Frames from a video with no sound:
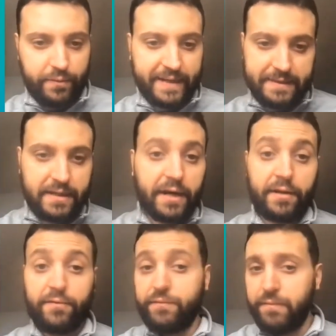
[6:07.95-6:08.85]
rates
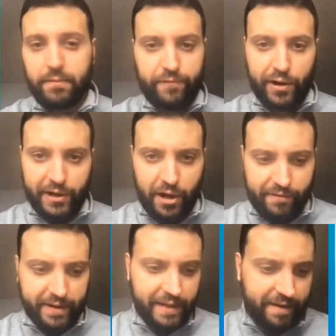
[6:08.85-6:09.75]
started falling
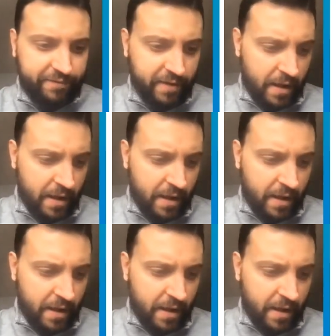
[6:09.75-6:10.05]
off a cliff,